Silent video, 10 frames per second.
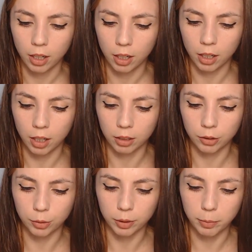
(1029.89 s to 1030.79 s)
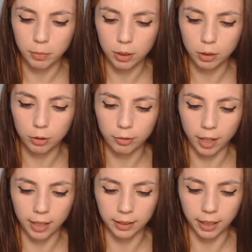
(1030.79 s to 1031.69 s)
uh, the remove
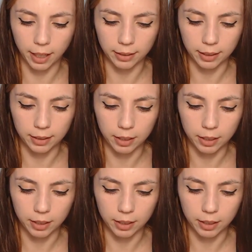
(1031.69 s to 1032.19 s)
and the edit.